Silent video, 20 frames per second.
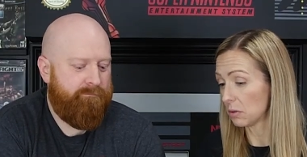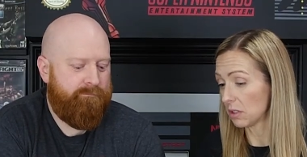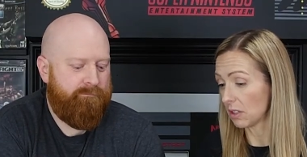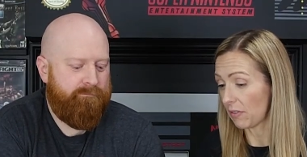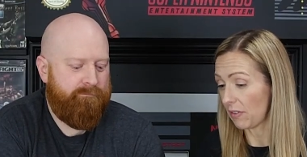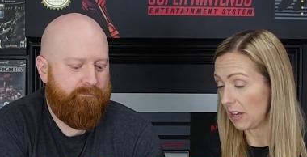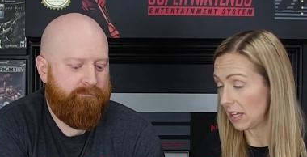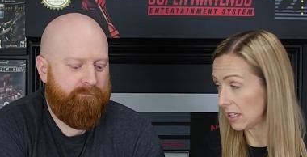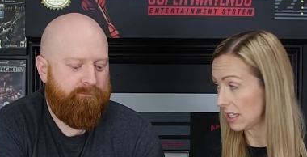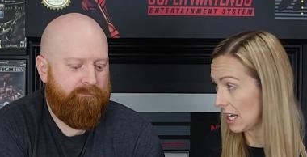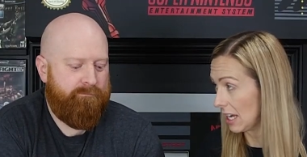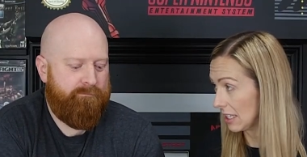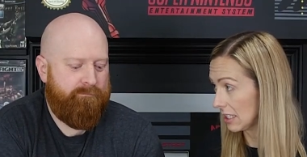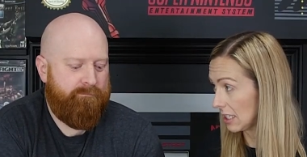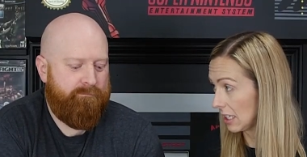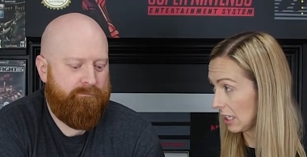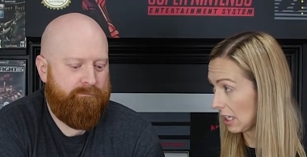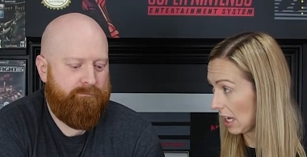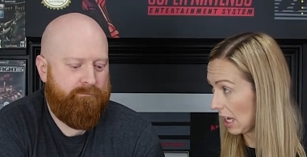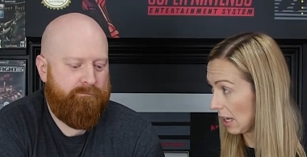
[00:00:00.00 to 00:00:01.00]
Speaker 1: was a
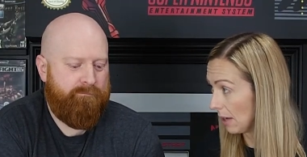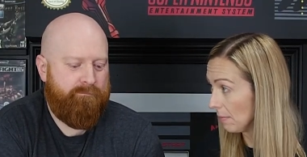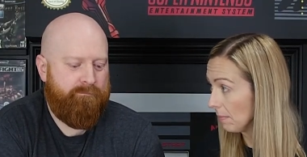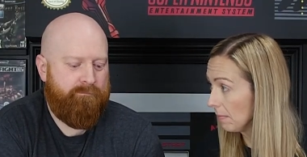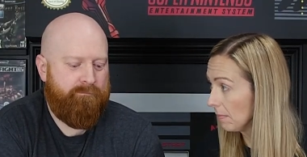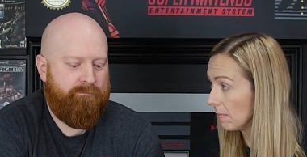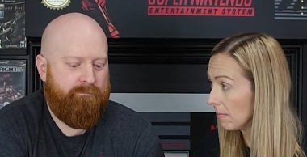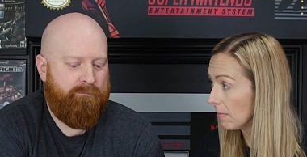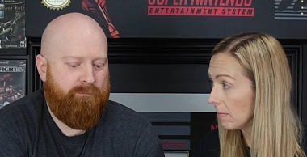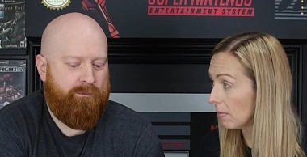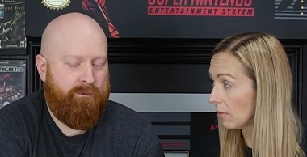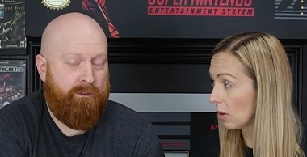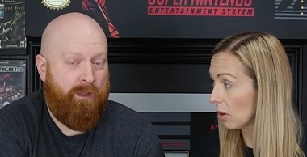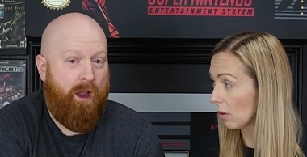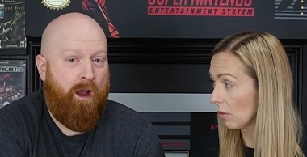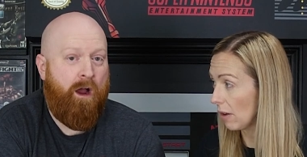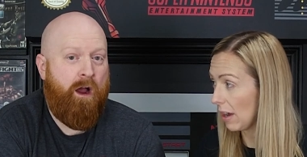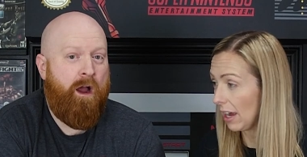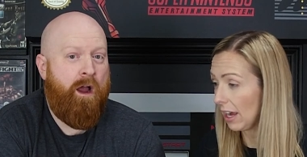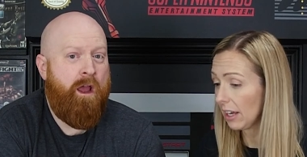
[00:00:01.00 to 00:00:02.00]
fantastic game,
Speaker 2: correct?
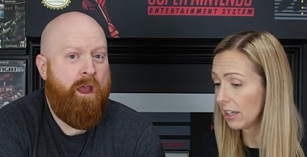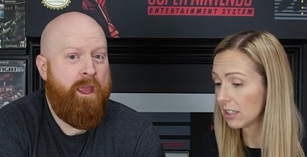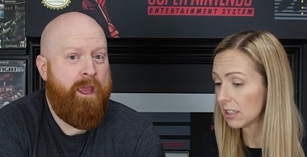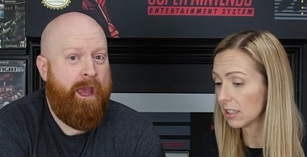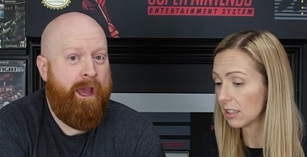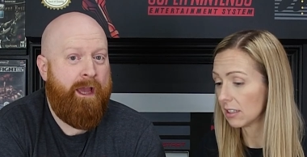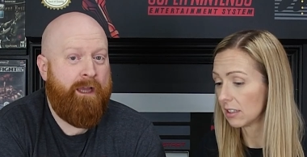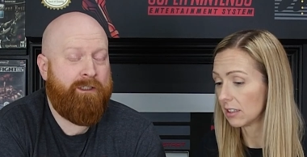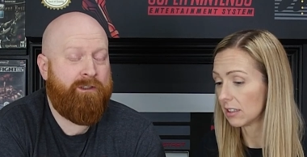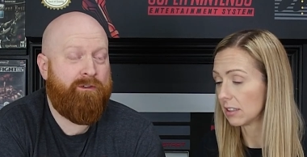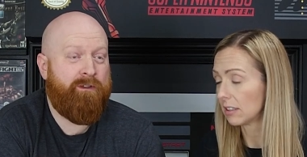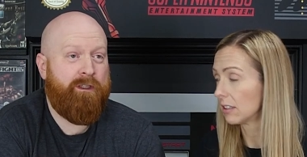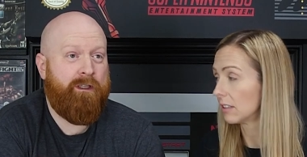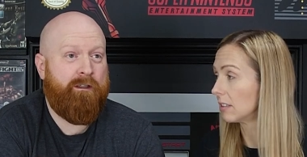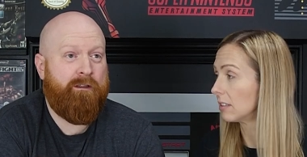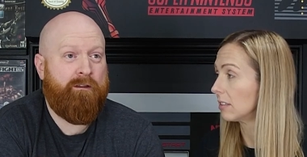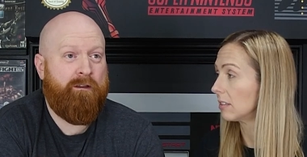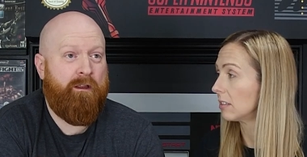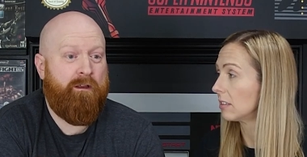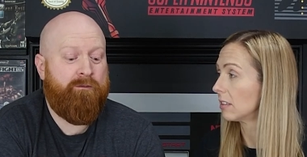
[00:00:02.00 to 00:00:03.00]
I actually
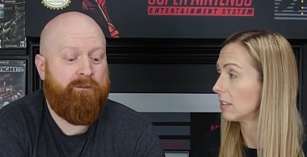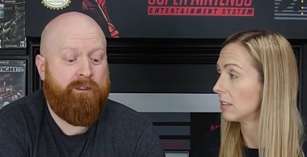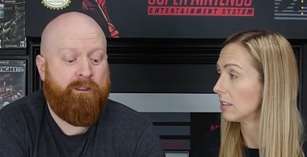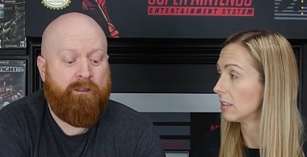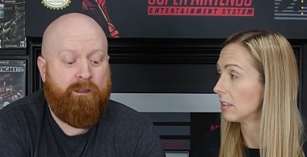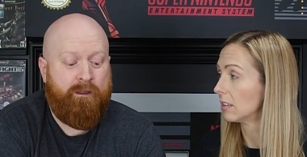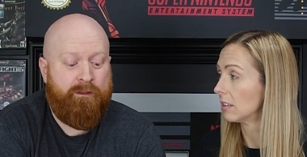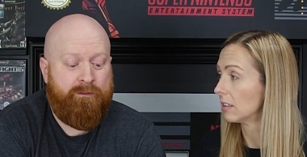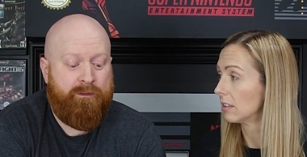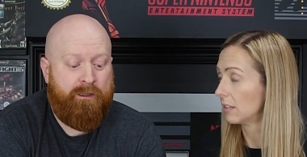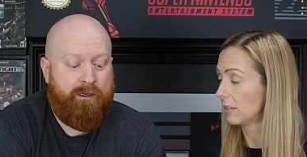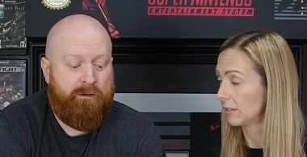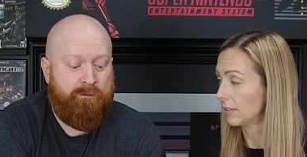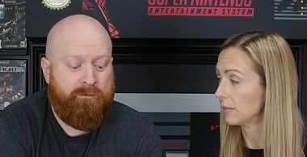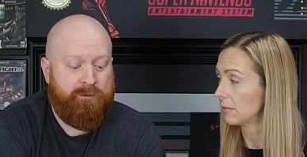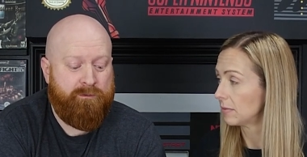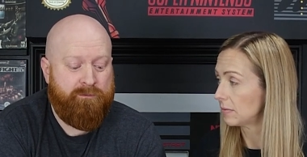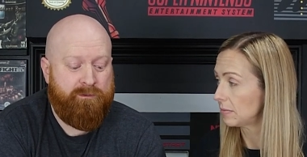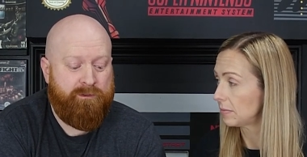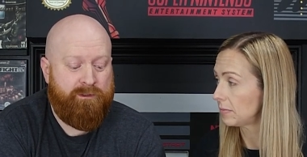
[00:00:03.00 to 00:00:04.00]
loved it. I thought it
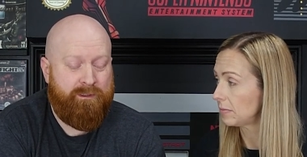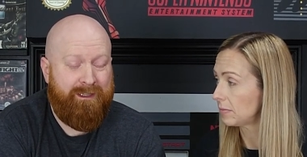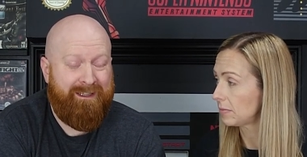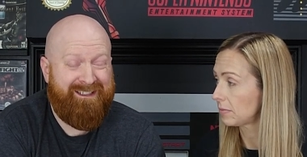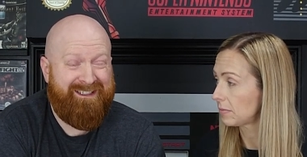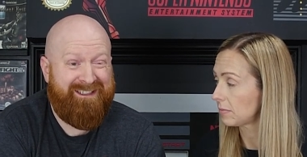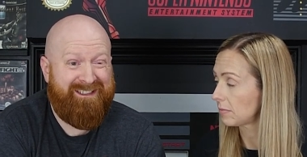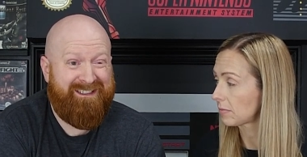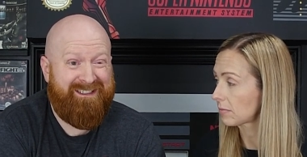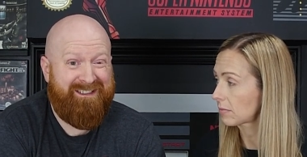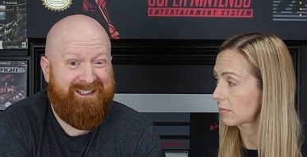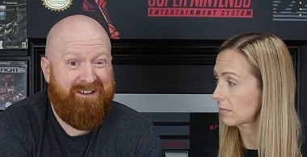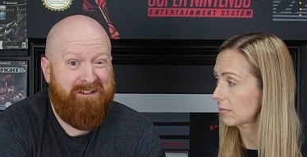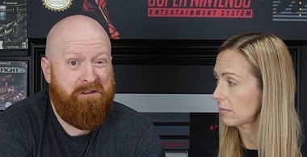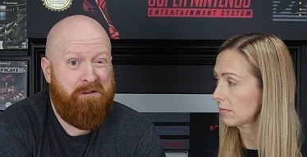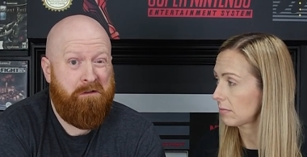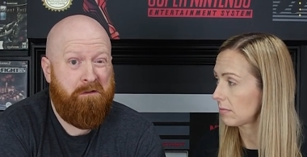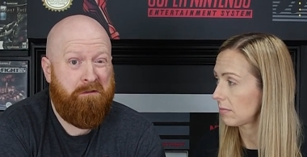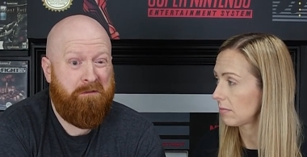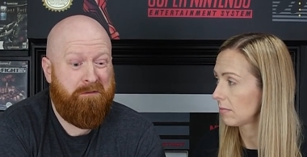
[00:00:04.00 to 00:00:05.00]
was, it's
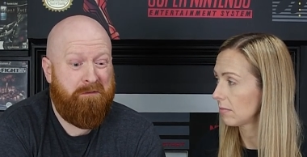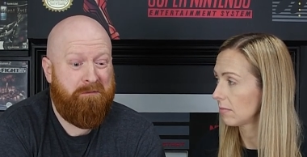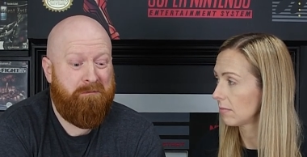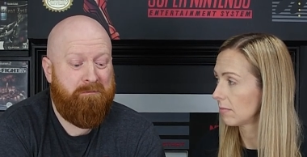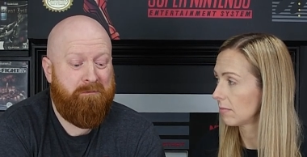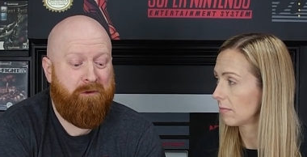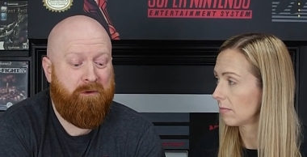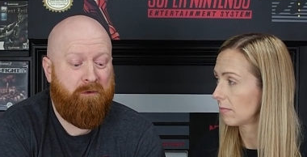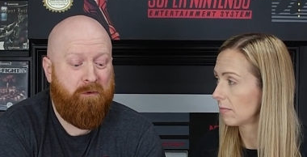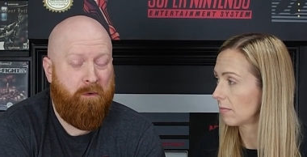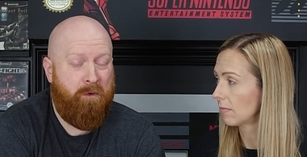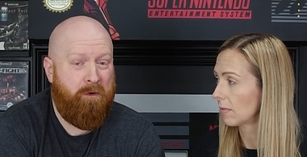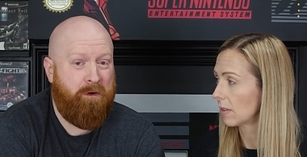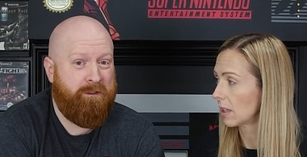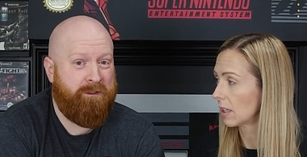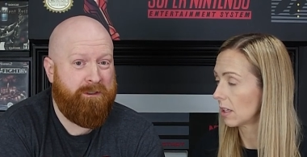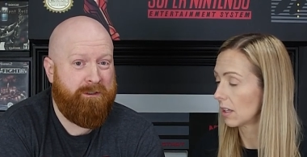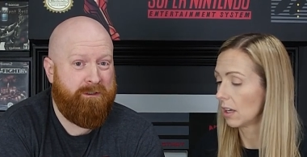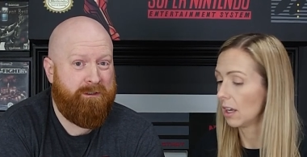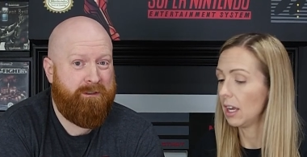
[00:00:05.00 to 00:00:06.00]
still
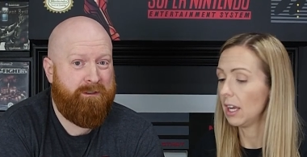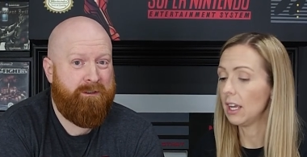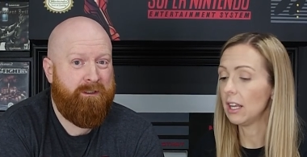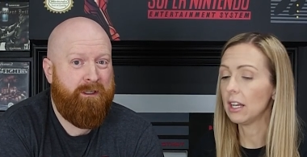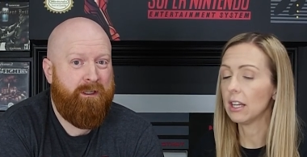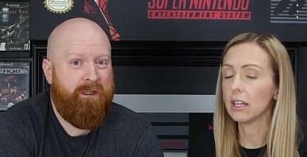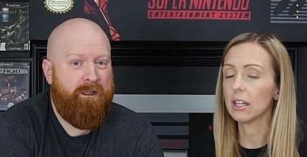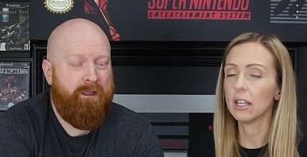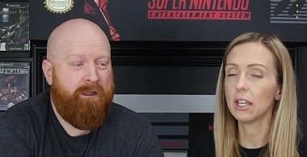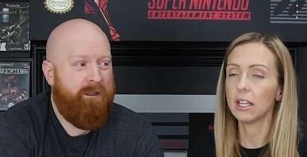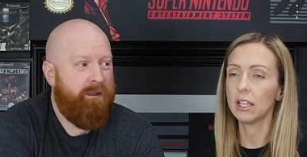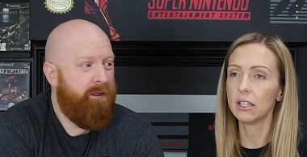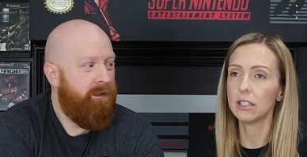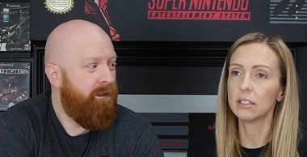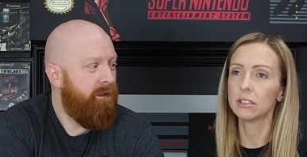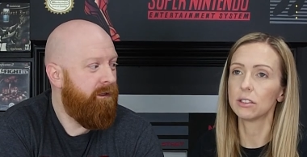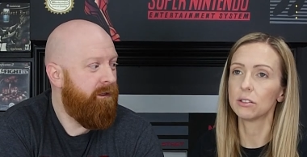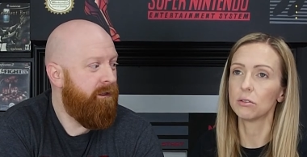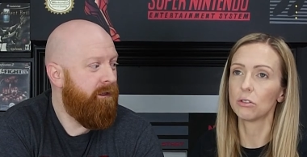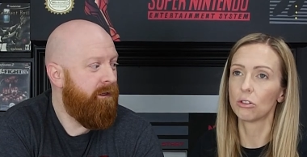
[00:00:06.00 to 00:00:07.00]
gorgeous.
Speaker 1: It
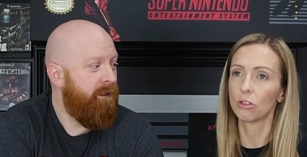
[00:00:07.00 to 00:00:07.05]
is
Speaker 2: it